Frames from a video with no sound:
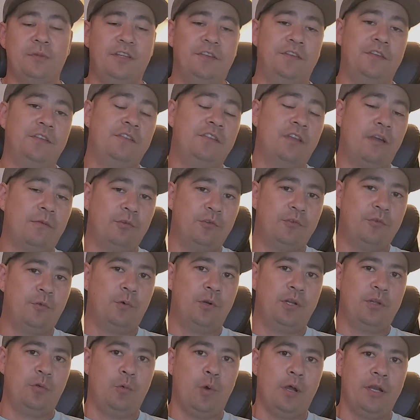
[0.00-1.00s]
This is Devils
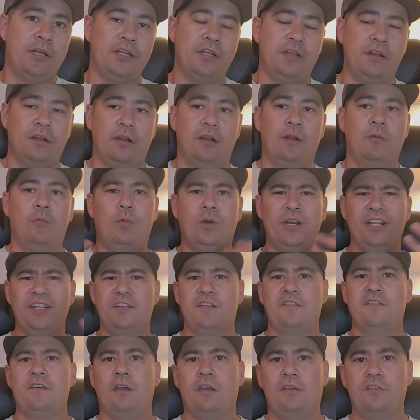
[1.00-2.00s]
41 here,
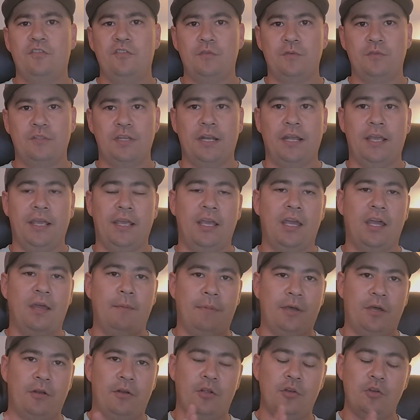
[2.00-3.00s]
wanting to talk to you today
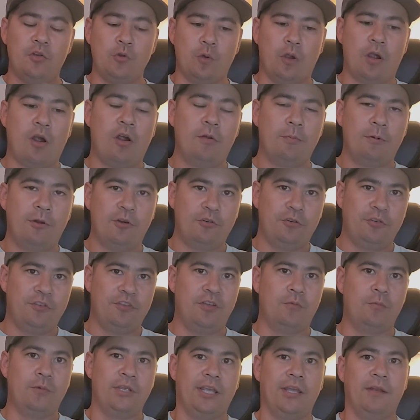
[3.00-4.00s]
about the new car
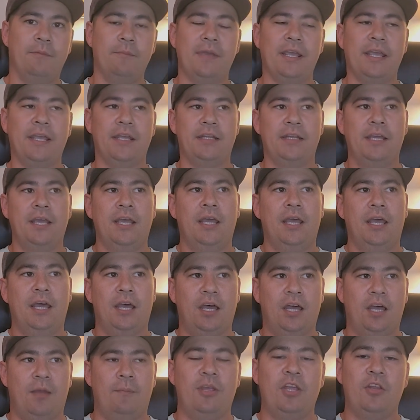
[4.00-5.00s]
purchase that we had made
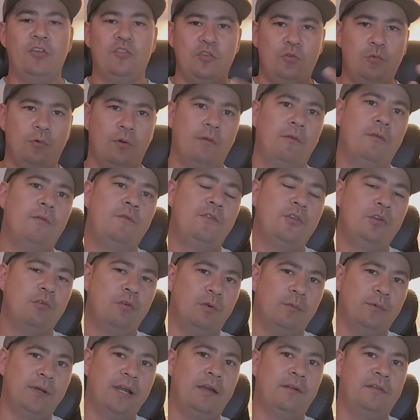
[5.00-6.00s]
and do a
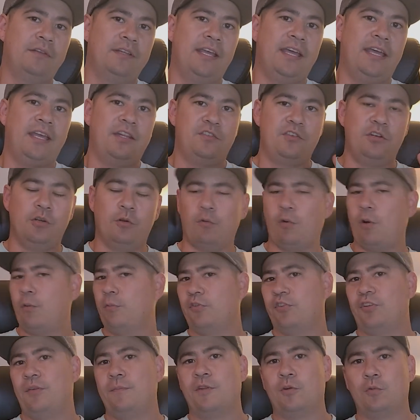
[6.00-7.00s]
review around that. What
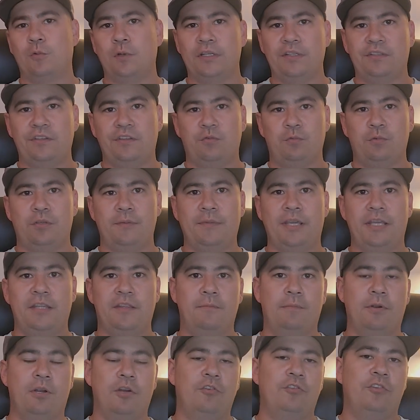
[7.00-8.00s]
were some of the reasons we
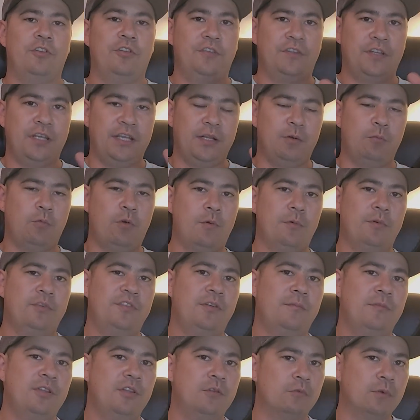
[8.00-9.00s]
made the purchase and what were
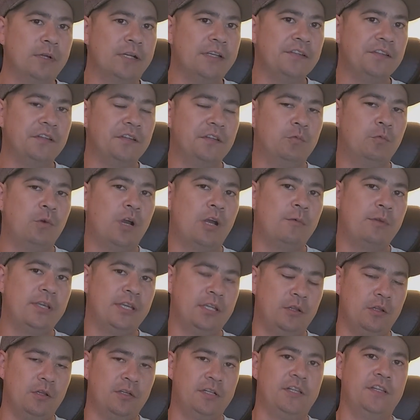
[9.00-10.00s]
some of the reasons why we
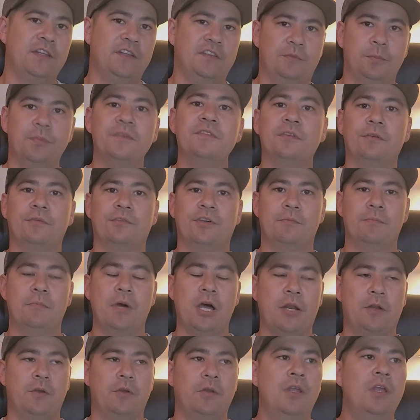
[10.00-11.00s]
had looked at this specific
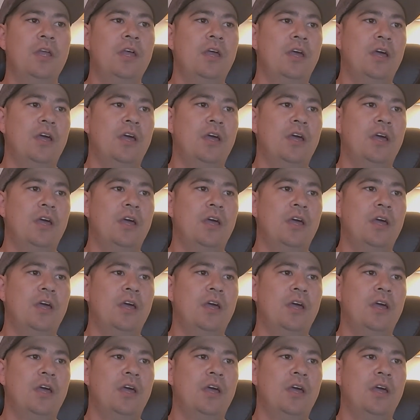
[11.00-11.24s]
model.